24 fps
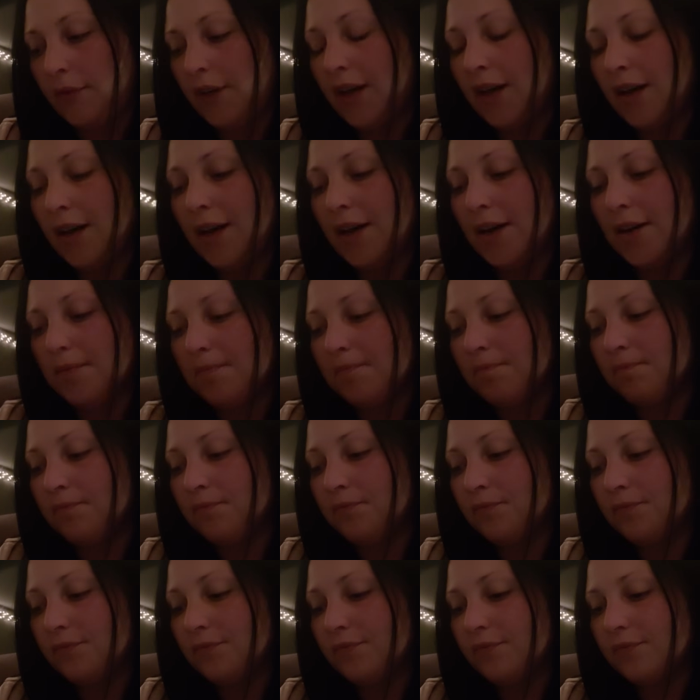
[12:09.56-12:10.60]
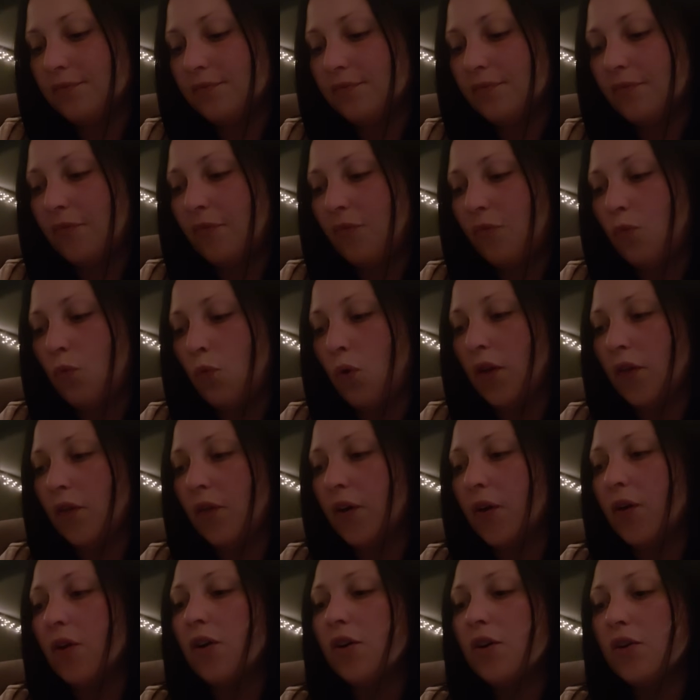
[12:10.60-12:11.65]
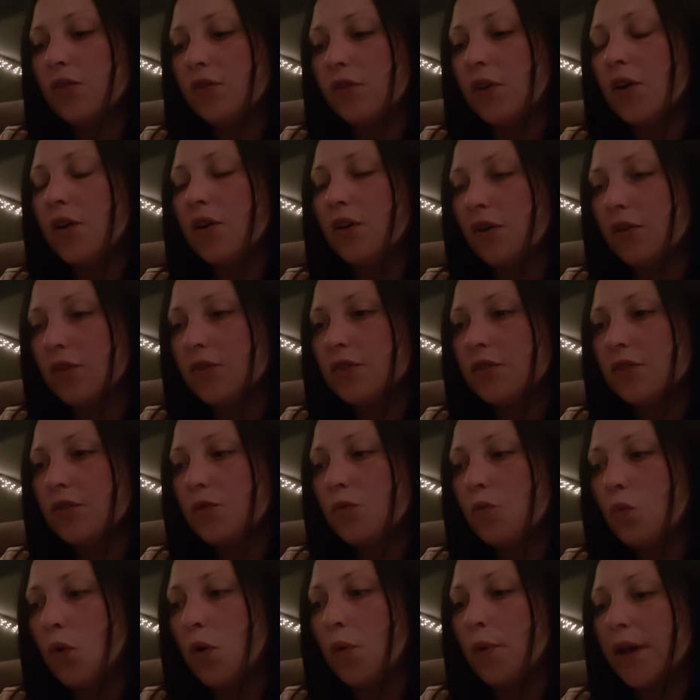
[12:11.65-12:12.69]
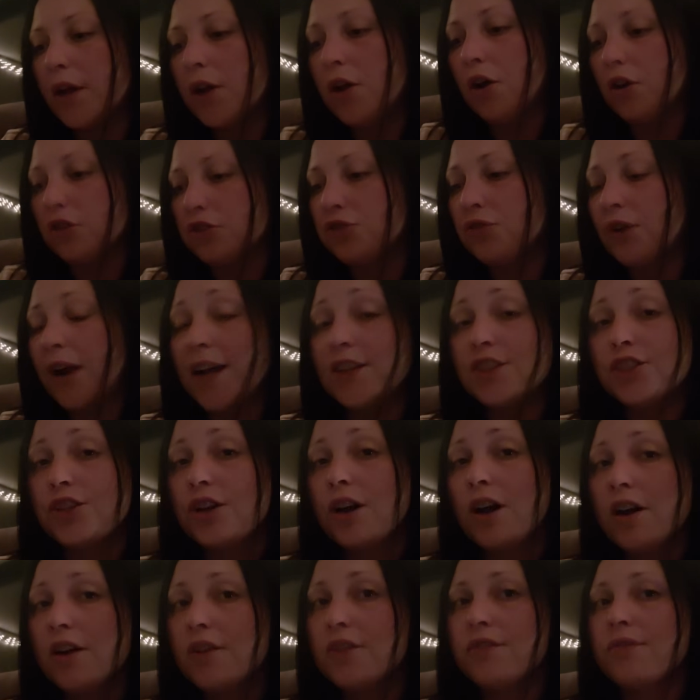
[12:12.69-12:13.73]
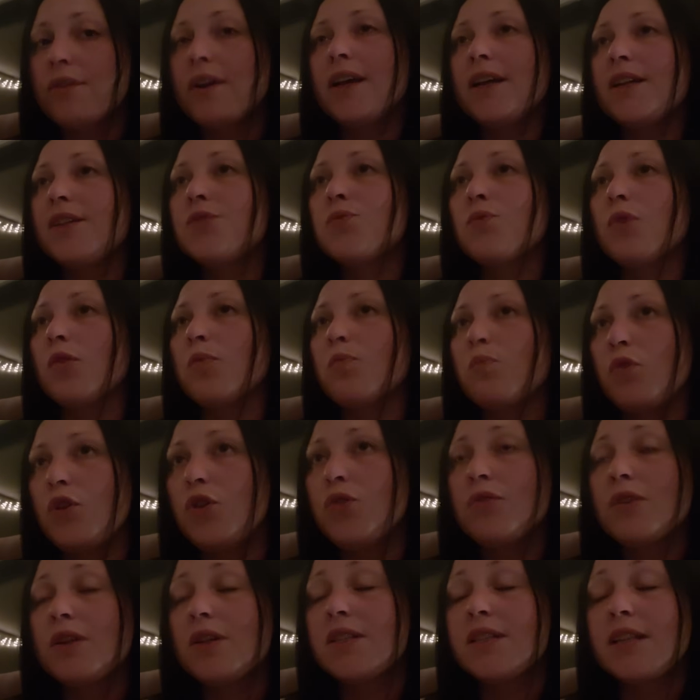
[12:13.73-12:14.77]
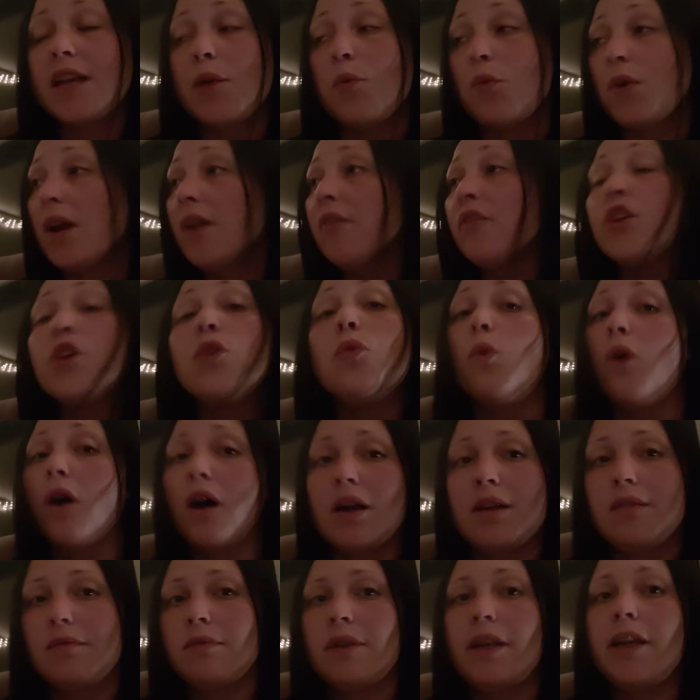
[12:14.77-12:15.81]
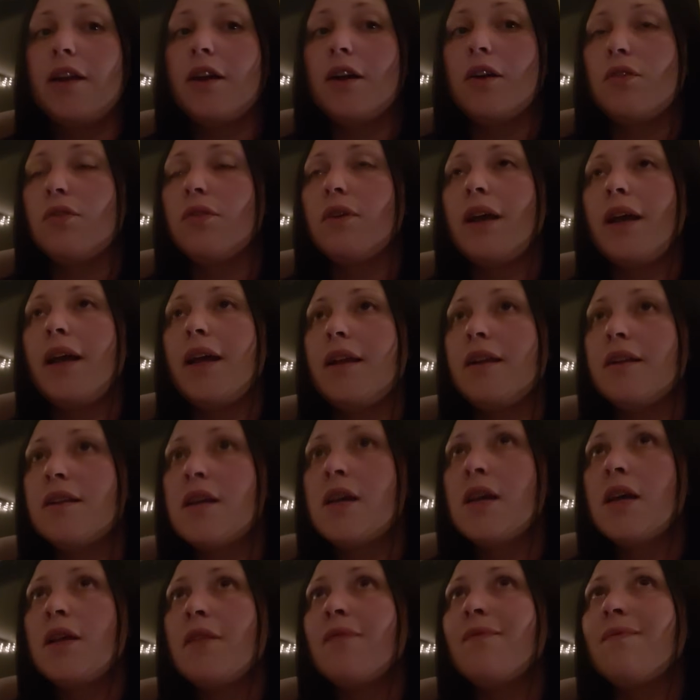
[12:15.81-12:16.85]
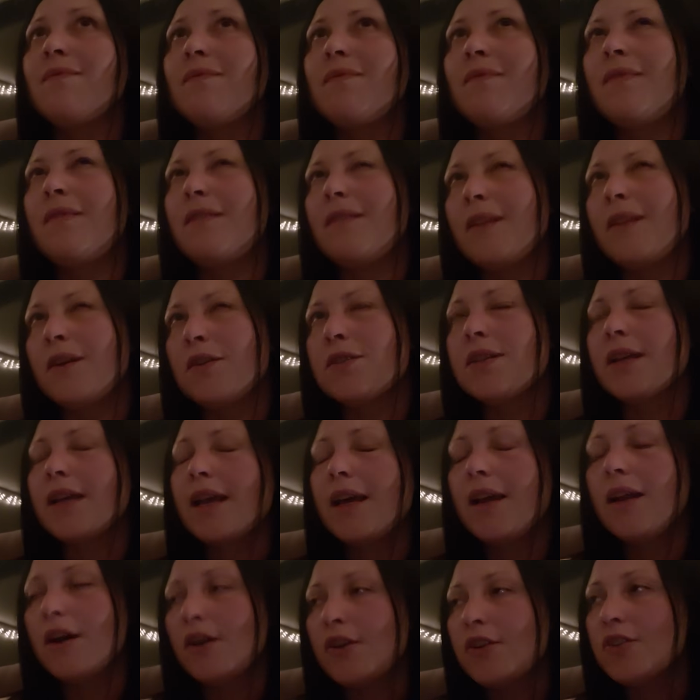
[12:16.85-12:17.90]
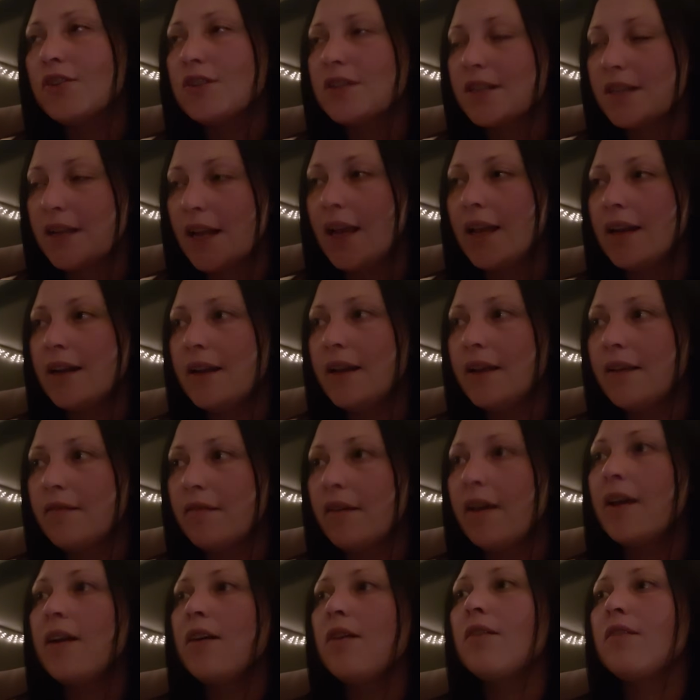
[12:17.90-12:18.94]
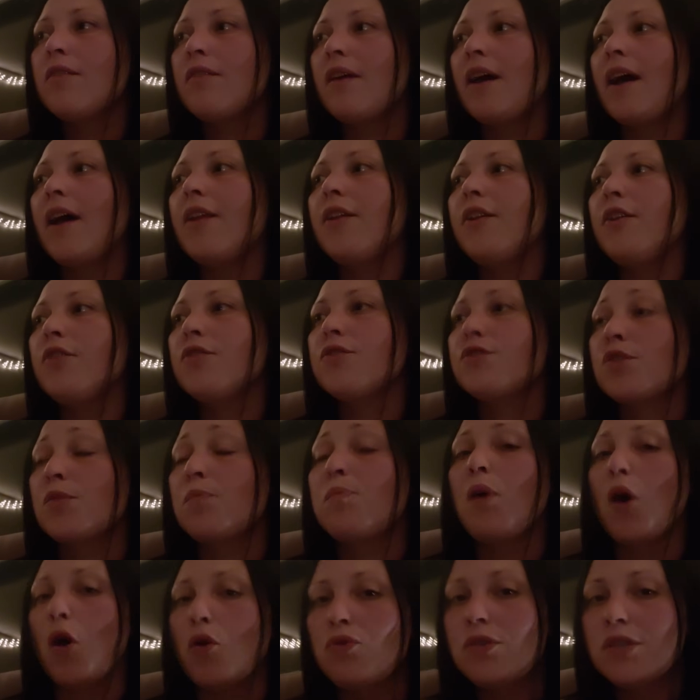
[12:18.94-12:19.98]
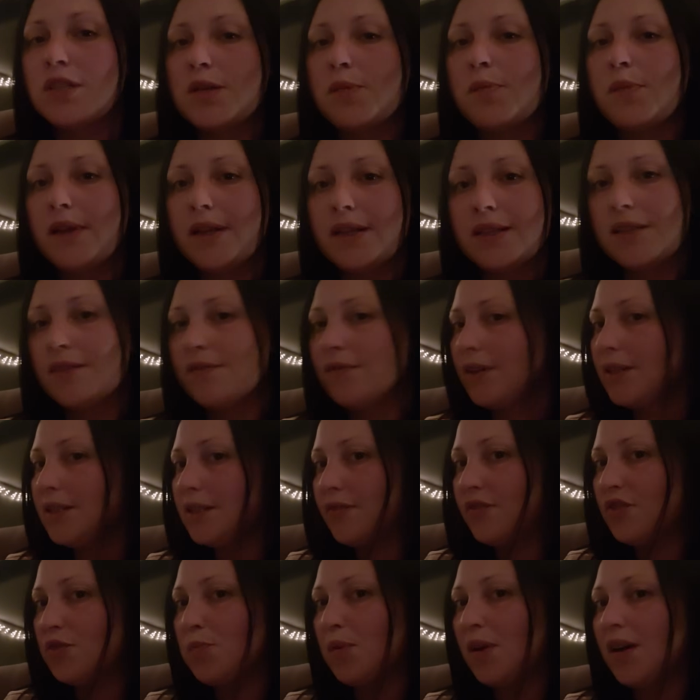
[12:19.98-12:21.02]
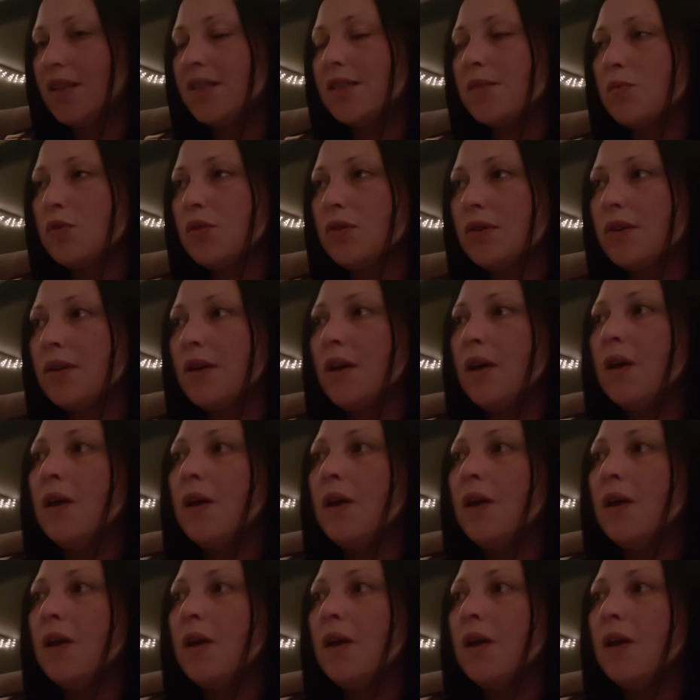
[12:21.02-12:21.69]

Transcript: um, what there are, there are what we call trash talk threads where you can say whatever you want, you know, and there's like an understanding there that you're supposed to be as offensive as possible.